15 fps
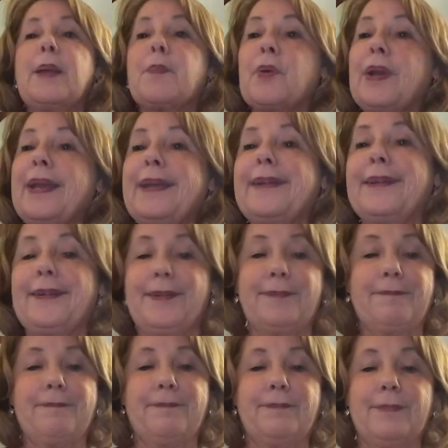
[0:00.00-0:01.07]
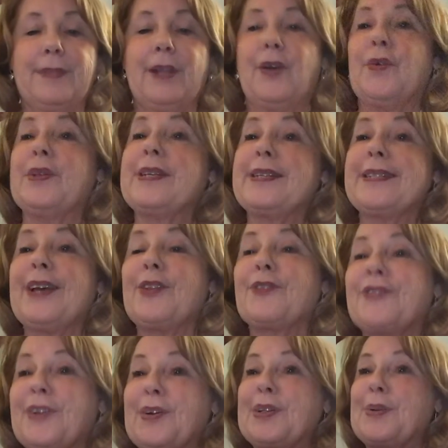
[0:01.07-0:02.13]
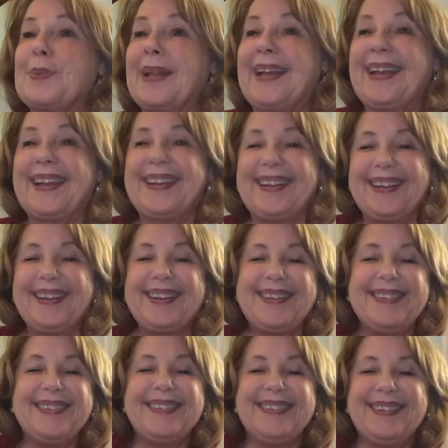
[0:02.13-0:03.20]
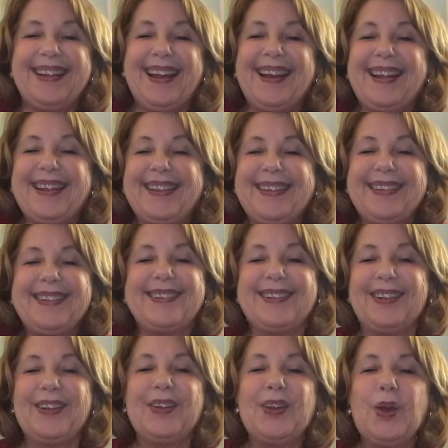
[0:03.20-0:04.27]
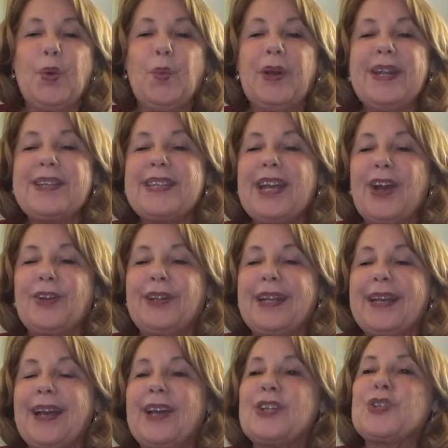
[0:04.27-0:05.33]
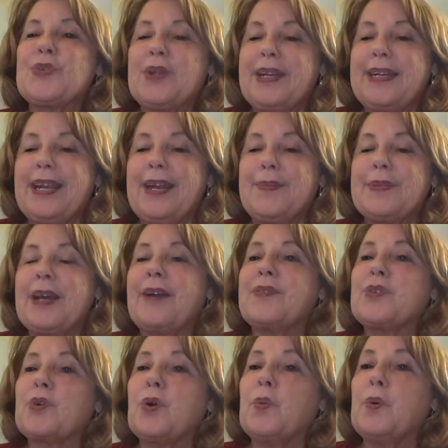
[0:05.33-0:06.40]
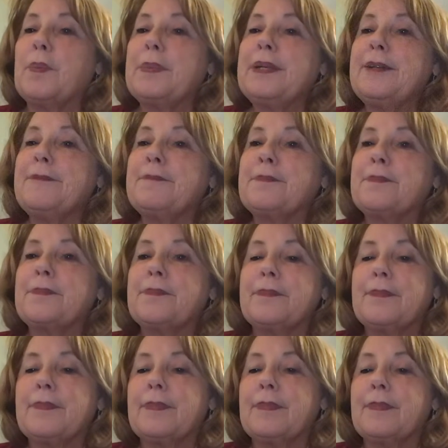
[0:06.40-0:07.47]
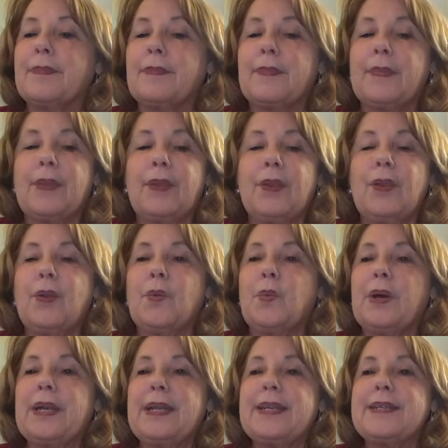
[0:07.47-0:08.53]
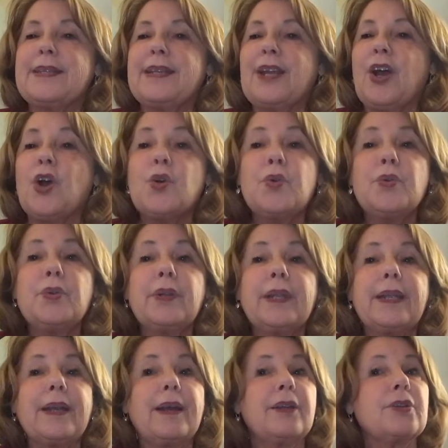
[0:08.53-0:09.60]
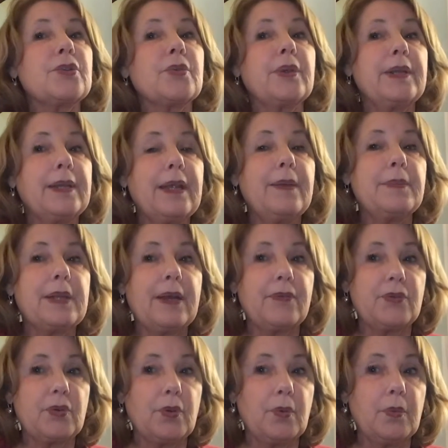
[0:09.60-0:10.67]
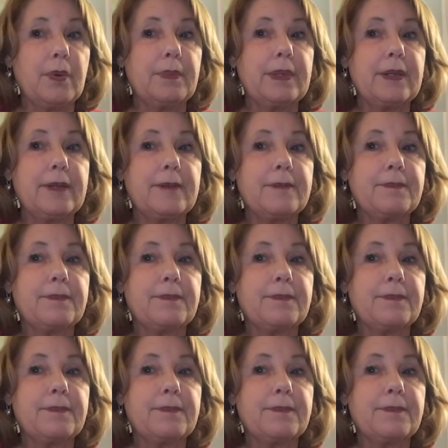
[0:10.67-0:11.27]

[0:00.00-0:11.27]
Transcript: Number eight. Oh, this is another fill in the blank. I like these. What is the only country named after a woman? What is the only country named after a woman?